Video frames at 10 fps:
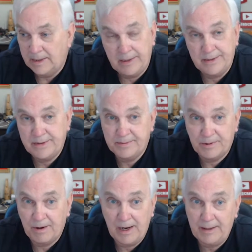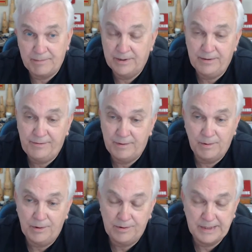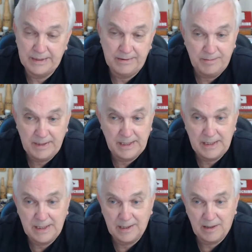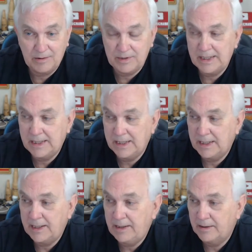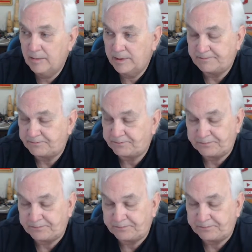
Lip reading: You can subscribe to if you want to. I mean, that doesn't cost anything either, but